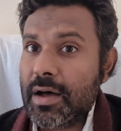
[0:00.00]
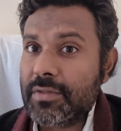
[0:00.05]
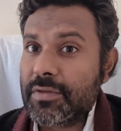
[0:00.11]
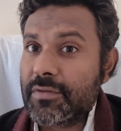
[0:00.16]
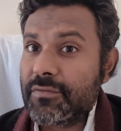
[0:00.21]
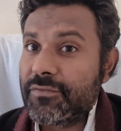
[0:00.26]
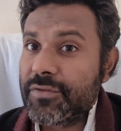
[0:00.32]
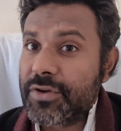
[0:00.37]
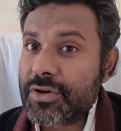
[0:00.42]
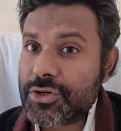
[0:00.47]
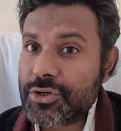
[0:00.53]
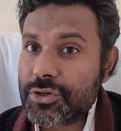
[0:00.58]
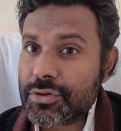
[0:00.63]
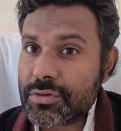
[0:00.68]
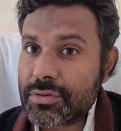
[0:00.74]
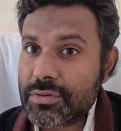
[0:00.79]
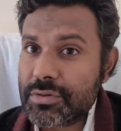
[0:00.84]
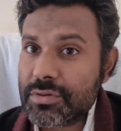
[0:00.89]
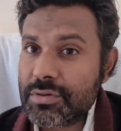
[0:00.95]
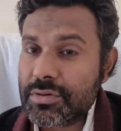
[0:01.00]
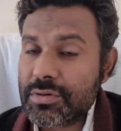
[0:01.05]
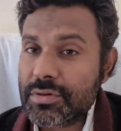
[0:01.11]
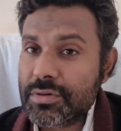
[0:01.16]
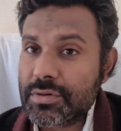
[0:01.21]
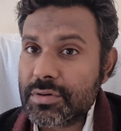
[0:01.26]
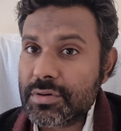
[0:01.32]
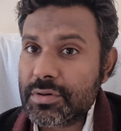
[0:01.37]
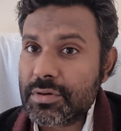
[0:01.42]
the vision
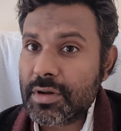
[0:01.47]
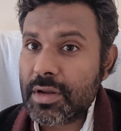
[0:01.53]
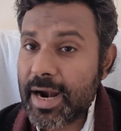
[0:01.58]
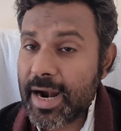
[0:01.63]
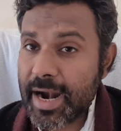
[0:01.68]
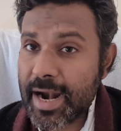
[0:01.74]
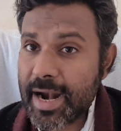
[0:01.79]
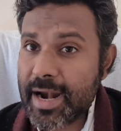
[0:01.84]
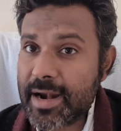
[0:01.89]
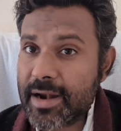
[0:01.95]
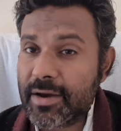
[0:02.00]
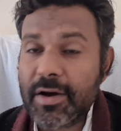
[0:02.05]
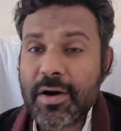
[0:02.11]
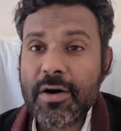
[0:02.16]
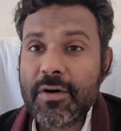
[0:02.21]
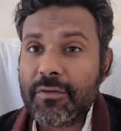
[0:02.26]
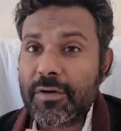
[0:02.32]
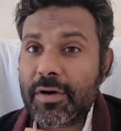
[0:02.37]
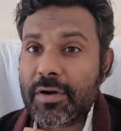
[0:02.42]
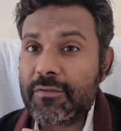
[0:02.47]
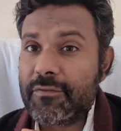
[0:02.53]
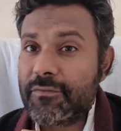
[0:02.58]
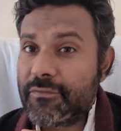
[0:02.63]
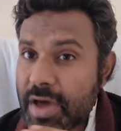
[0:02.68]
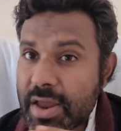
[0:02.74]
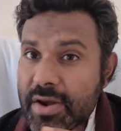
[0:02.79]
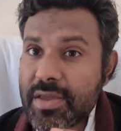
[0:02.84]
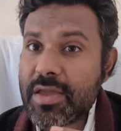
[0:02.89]
held for a
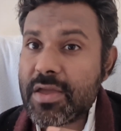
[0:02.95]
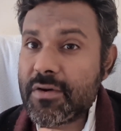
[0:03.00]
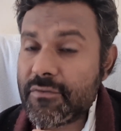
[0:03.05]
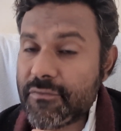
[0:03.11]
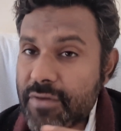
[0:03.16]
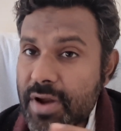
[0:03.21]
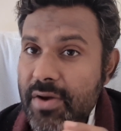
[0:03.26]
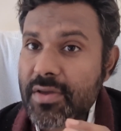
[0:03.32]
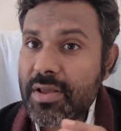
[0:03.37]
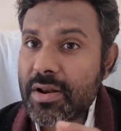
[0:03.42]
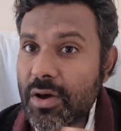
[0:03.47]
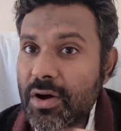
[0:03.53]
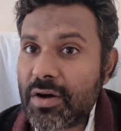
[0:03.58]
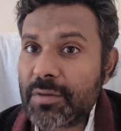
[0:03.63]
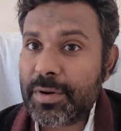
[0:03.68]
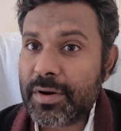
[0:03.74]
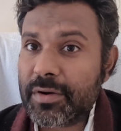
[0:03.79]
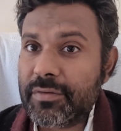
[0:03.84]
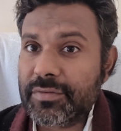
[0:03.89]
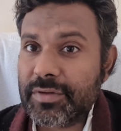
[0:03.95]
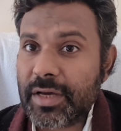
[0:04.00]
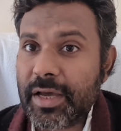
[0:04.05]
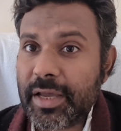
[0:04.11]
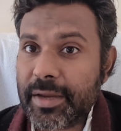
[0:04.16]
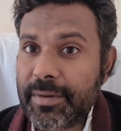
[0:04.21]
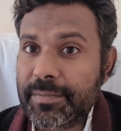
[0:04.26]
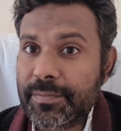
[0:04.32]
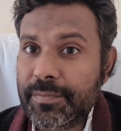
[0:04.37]
very, very long period of
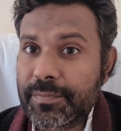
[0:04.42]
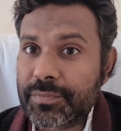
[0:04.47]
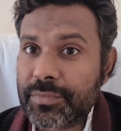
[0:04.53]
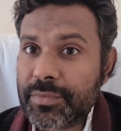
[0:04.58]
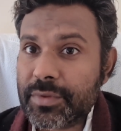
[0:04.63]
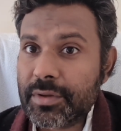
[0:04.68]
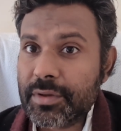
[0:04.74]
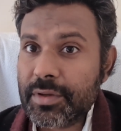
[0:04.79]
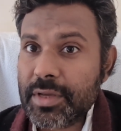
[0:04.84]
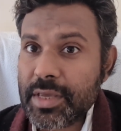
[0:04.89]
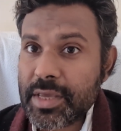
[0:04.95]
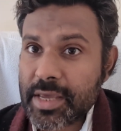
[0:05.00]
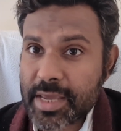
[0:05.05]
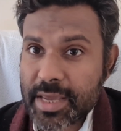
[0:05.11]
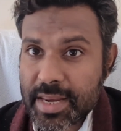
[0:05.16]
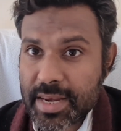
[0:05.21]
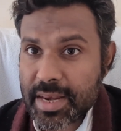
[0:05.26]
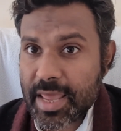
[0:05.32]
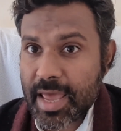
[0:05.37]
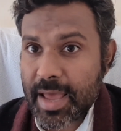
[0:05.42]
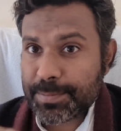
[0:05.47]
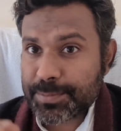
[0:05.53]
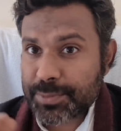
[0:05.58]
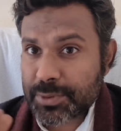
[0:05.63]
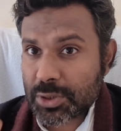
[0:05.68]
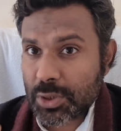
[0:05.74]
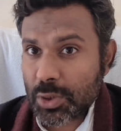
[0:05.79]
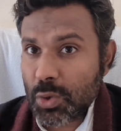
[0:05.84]
time, in
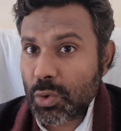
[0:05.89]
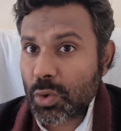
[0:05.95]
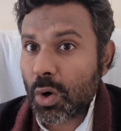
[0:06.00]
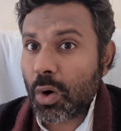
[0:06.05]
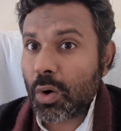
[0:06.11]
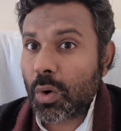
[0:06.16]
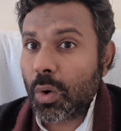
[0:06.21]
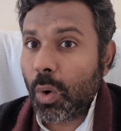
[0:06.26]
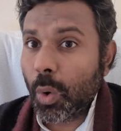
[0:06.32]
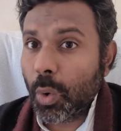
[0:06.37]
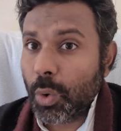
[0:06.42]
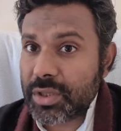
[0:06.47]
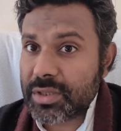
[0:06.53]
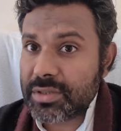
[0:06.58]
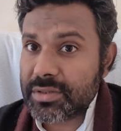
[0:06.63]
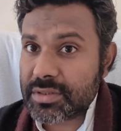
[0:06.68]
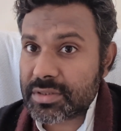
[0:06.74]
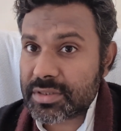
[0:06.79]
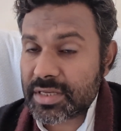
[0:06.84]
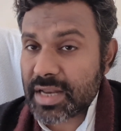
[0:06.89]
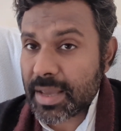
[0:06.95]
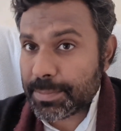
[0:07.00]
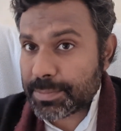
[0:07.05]
absolute accordance